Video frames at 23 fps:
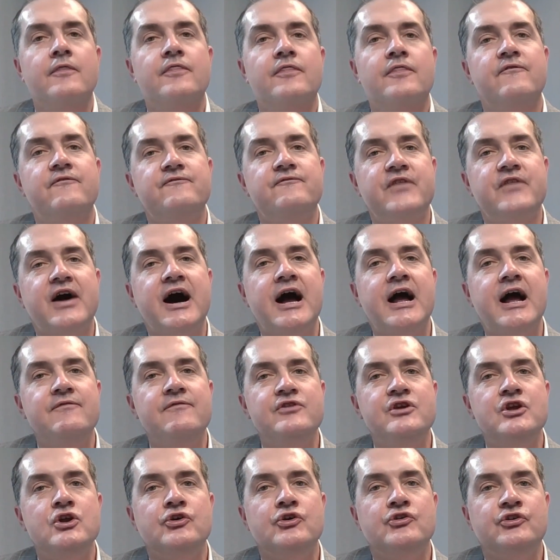the
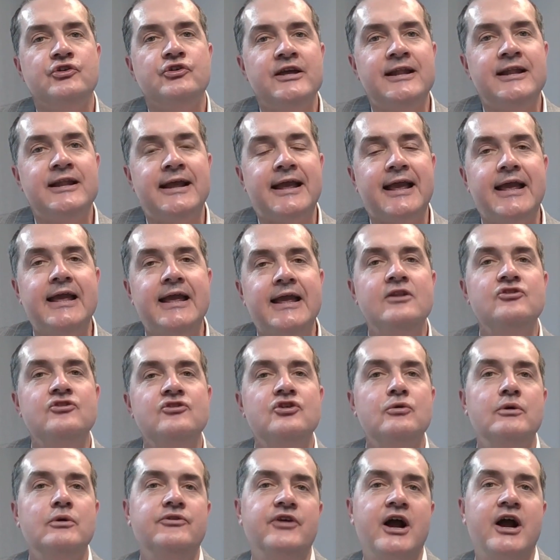5 years leading
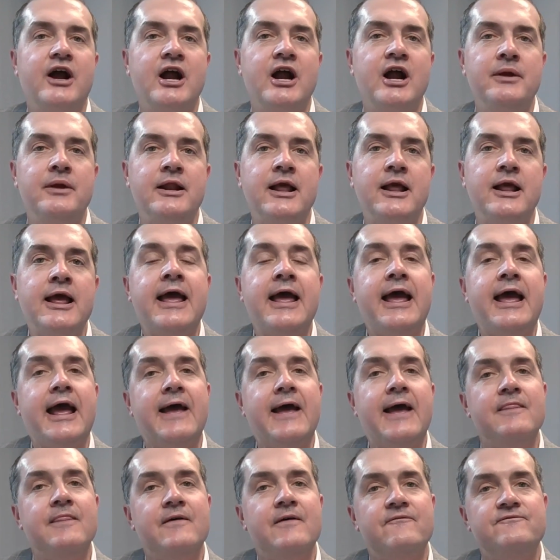into retirement
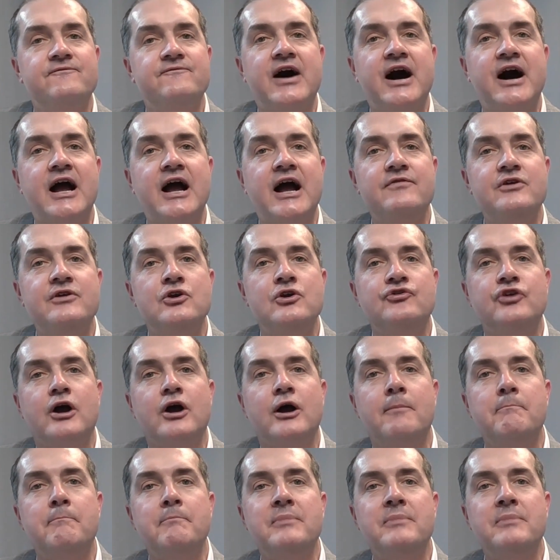and the 5 years
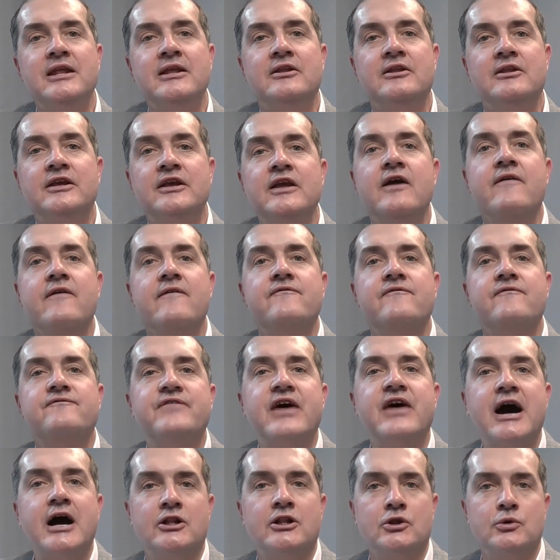immediately
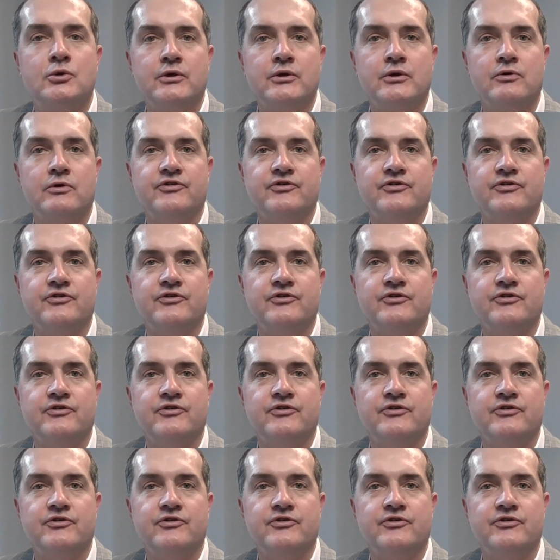following